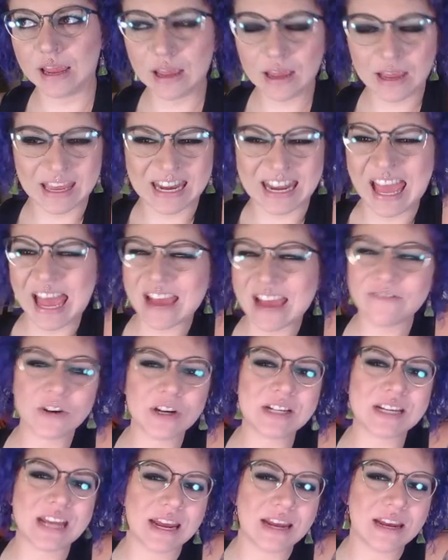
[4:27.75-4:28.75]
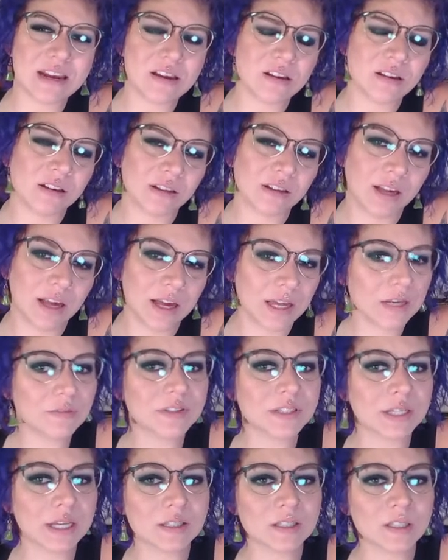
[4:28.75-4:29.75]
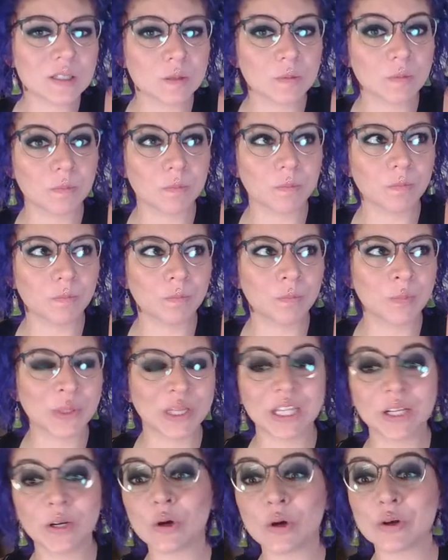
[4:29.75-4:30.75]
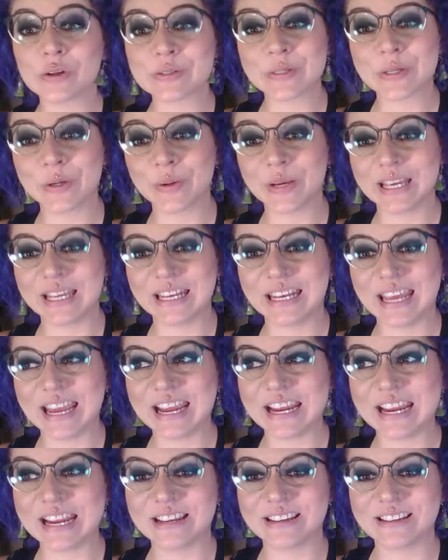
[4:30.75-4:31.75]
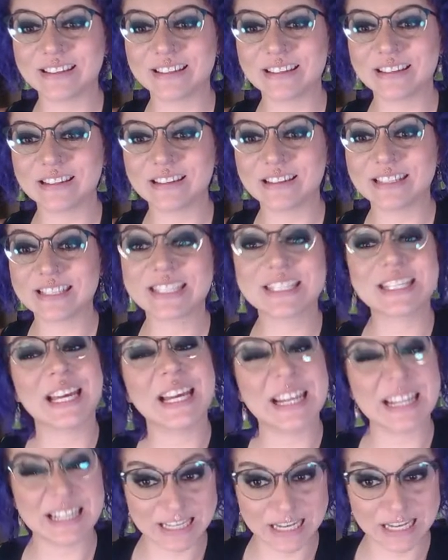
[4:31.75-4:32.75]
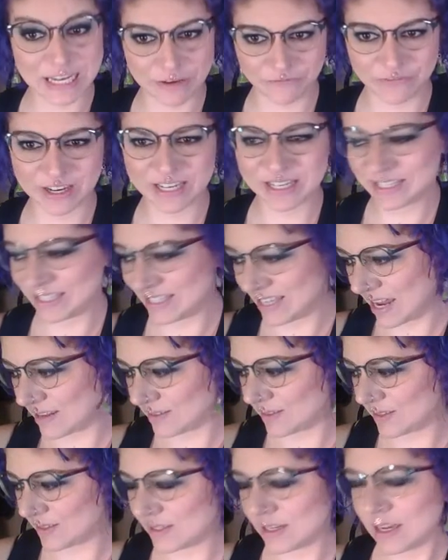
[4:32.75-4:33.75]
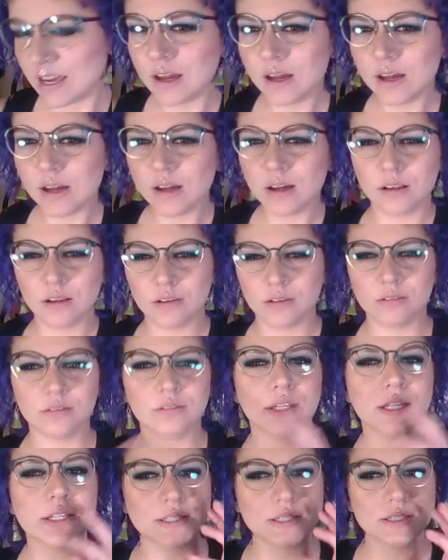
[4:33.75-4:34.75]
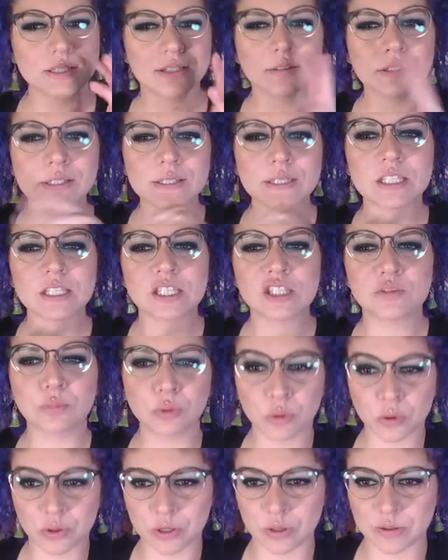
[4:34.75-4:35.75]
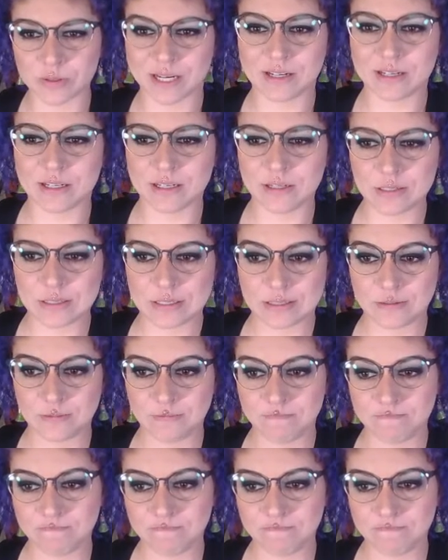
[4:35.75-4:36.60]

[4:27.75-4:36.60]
an everyday kind of sense, but then also in a scientific sense. Let's, let's explore those ideas.